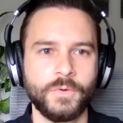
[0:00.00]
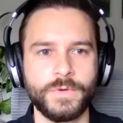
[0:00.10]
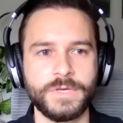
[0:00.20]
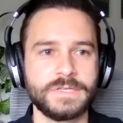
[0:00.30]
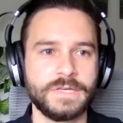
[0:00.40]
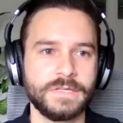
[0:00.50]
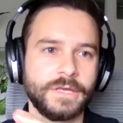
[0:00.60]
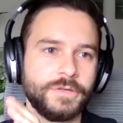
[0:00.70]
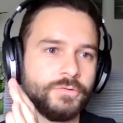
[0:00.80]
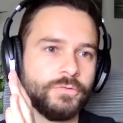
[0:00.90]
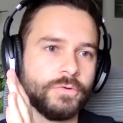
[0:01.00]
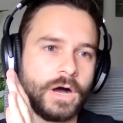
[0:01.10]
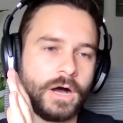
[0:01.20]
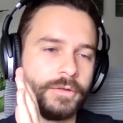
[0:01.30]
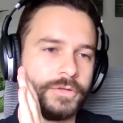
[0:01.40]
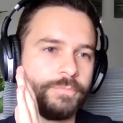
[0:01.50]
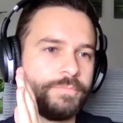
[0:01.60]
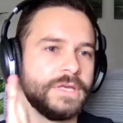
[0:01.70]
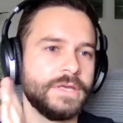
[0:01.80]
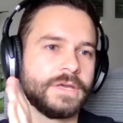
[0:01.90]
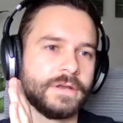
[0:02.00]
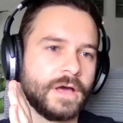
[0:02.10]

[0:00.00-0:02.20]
we see that you peak in